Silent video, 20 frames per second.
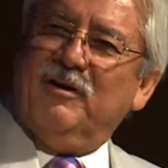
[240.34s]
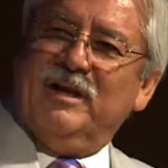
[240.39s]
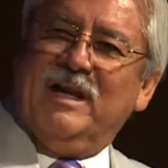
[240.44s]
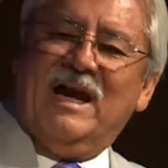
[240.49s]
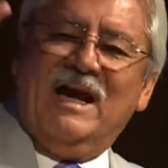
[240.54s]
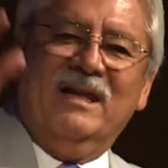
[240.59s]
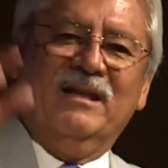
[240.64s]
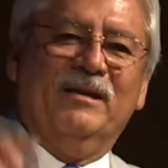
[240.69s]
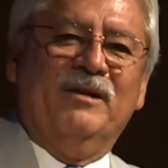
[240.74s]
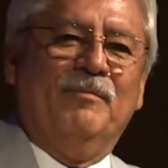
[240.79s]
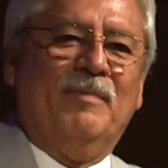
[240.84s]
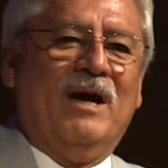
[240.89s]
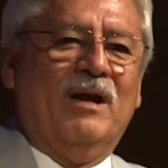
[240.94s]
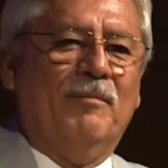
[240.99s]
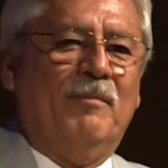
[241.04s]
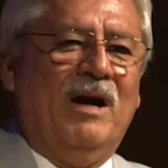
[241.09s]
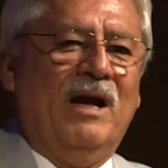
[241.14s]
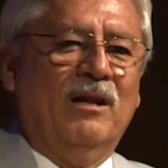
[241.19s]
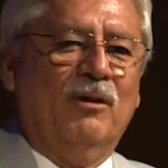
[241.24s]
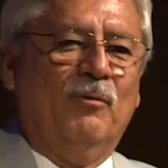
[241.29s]
an island about a
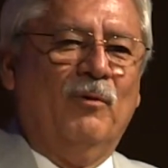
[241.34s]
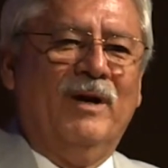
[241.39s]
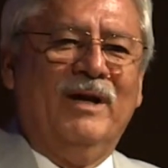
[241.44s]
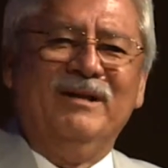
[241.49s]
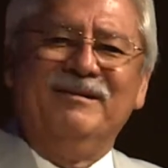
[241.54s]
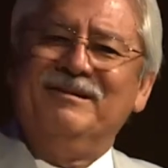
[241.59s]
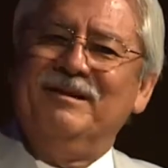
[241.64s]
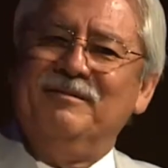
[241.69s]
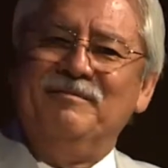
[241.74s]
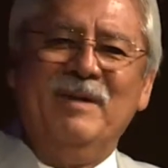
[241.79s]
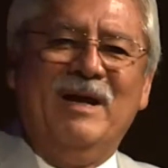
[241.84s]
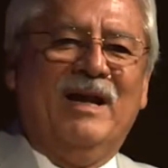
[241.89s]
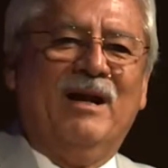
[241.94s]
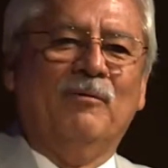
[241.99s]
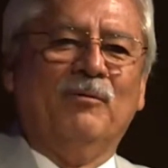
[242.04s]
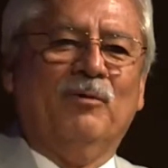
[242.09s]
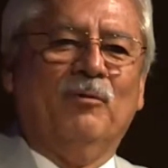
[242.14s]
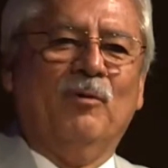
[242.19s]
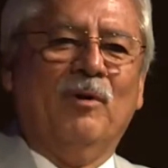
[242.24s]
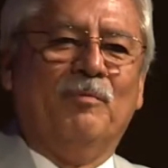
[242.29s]
mile away. He says, Man, I
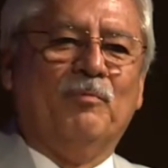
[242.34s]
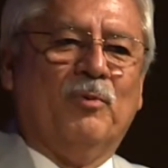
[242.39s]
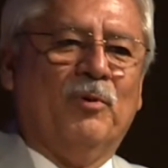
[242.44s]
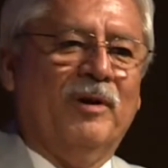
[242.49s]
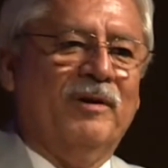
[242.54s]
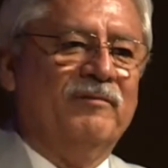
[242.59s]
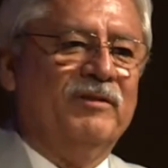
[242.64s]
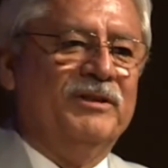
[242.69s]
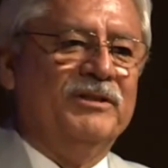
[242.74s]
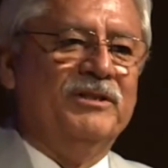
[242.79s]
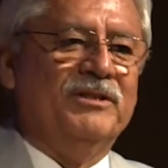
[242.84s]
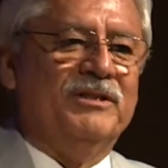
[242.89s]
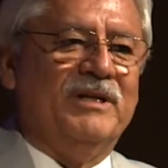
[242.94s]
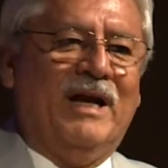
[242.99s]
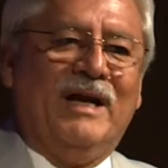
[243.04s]
grew up privileged.